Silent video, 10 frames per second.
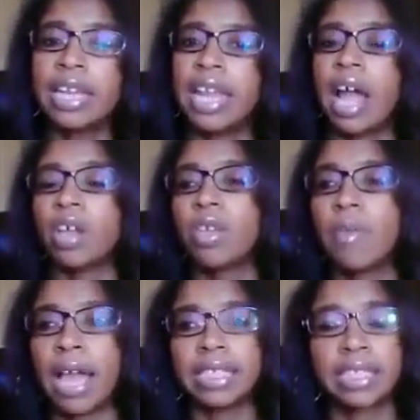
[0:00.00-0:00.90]
Now, you
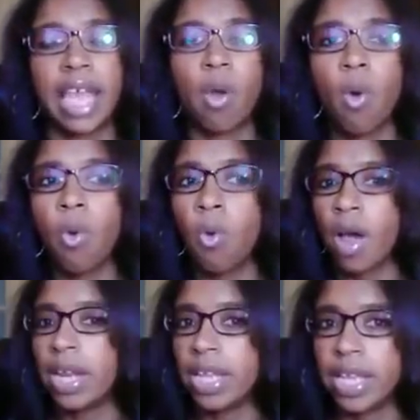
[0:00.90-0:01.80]
might say,
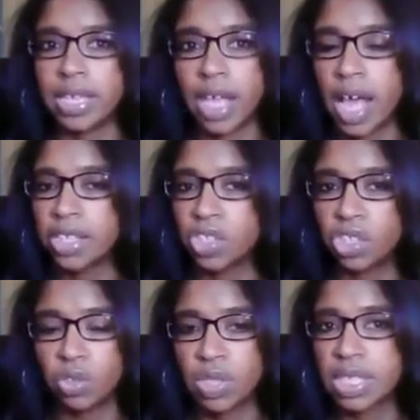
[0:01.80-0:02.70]
what it
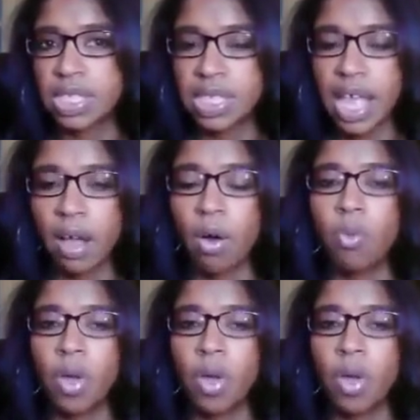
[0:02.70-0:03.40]
constitutes a sale?